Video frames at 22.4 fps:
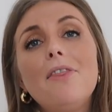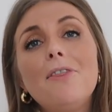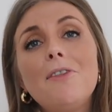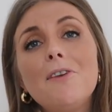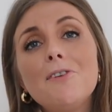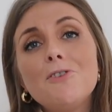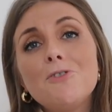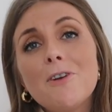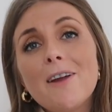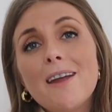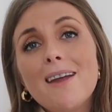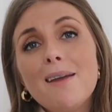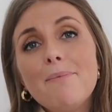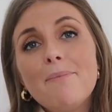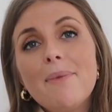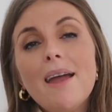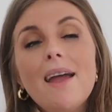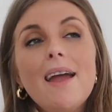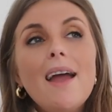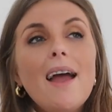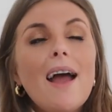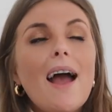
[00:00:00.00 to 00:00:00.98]
the
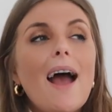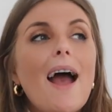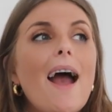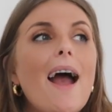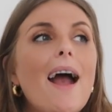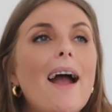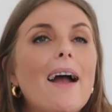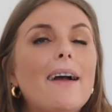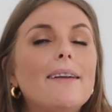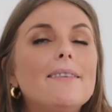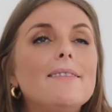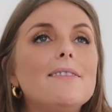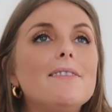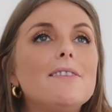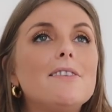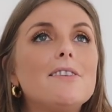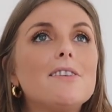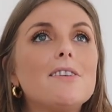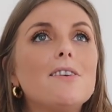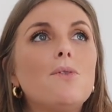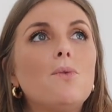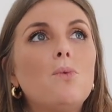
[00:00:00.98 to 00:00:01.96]
dream,
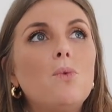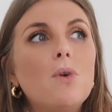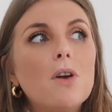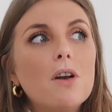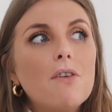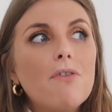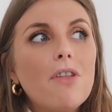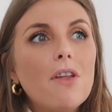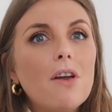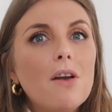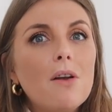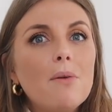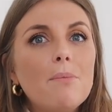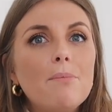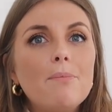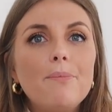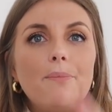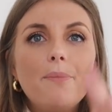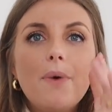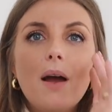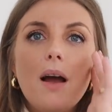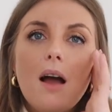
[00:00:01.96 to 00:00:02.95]
and one of
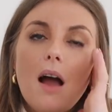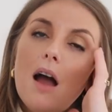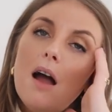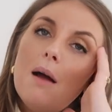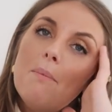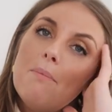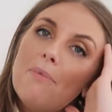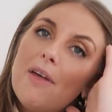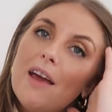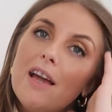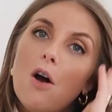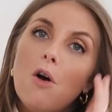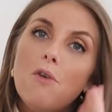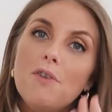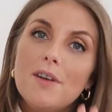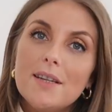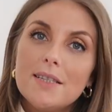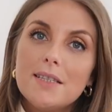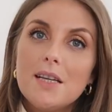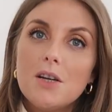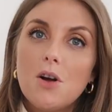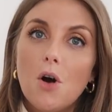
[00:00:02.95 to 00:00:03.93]
them um they
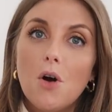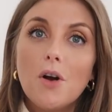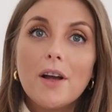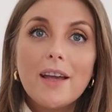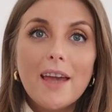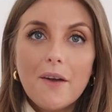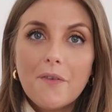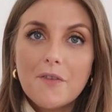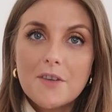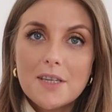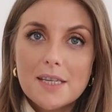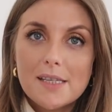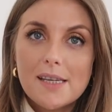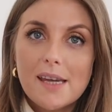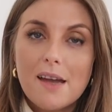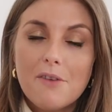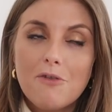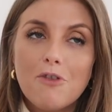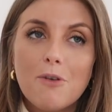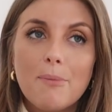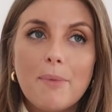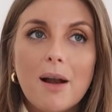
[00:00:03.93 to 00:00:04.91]
obviously got gifted
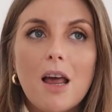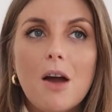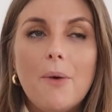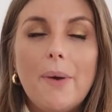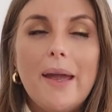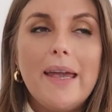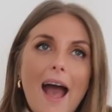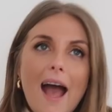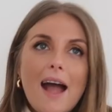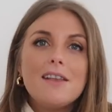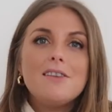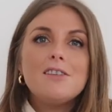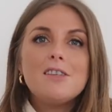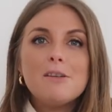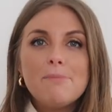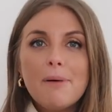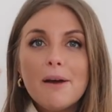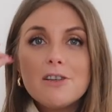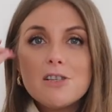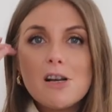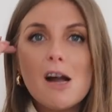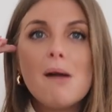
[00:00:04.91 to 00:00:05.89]
it from Chloe, and
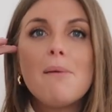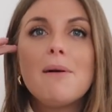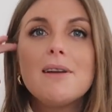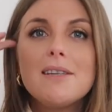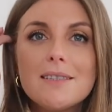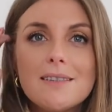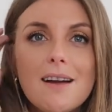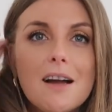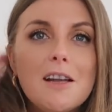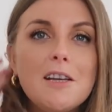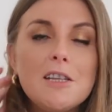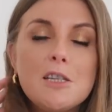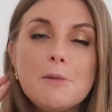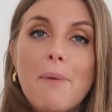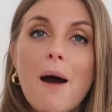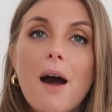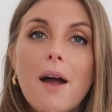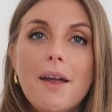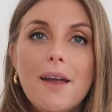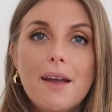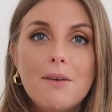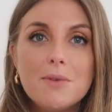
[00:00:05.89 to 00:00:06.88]
by the time I decided to
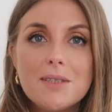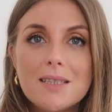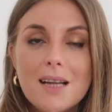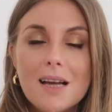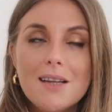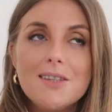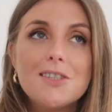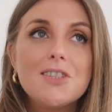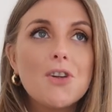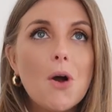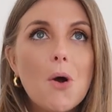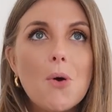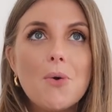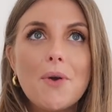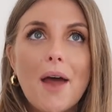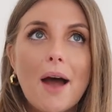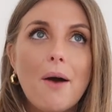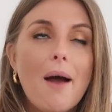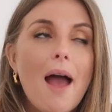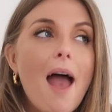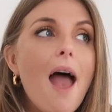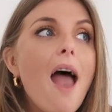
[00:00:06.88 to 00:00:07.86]
buy it, it was like sold
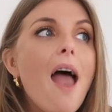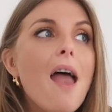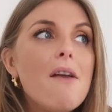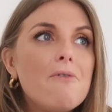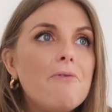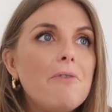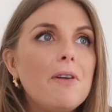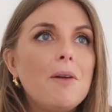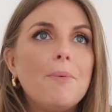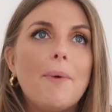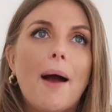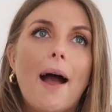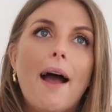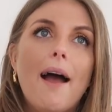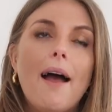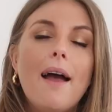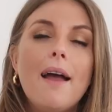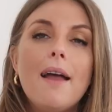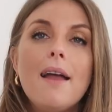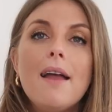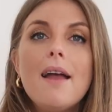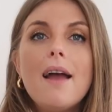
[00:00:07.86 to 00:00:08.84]
out
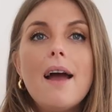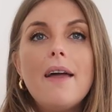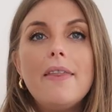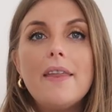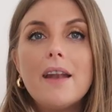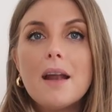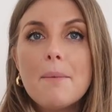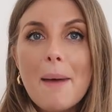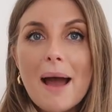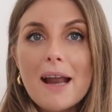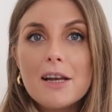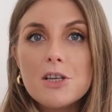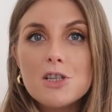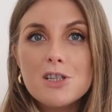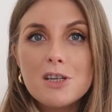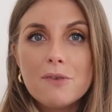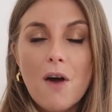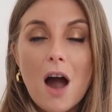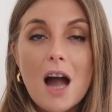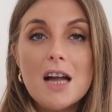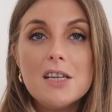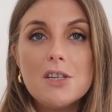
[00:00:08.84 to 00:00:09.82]
everywhere. And then I managed
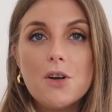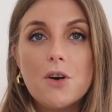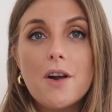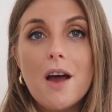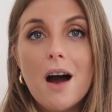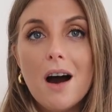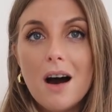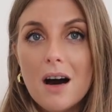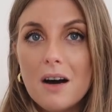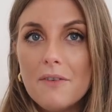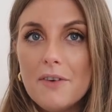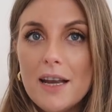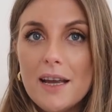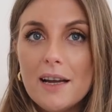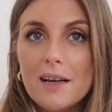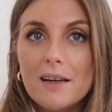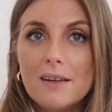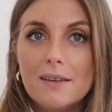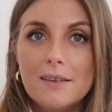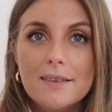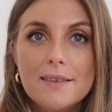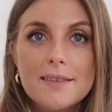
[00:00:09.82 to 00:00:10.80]
to find it on Harvey
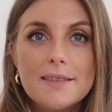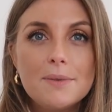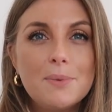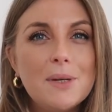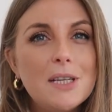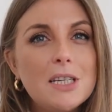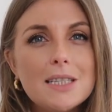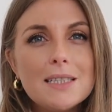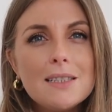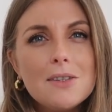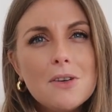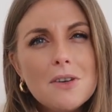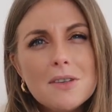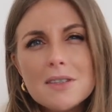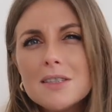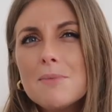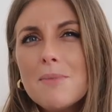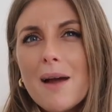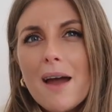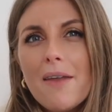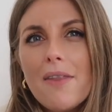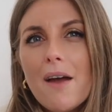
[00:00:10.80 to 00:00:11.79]
Nichols, which is not
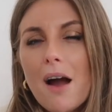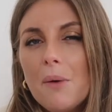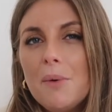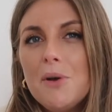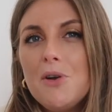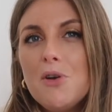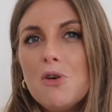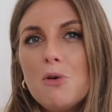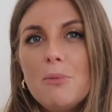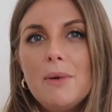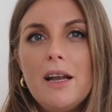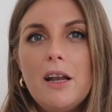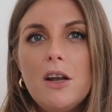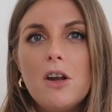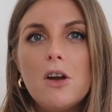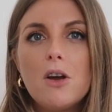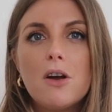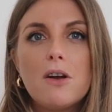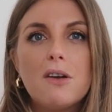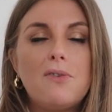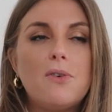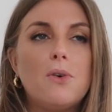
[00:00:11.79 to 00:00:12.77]
somewhere that I would normally
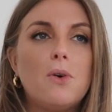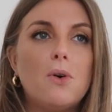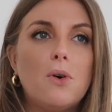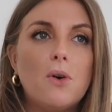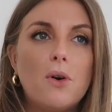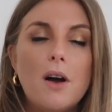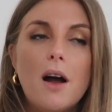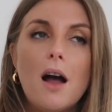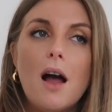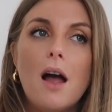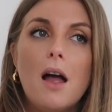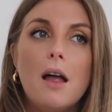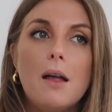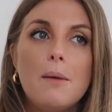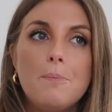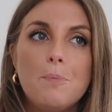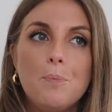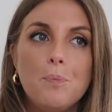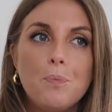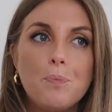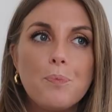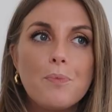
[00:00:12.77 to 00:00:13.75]
look for
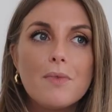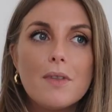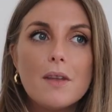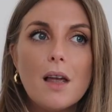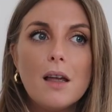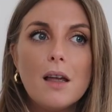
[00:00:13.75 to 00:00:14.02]
um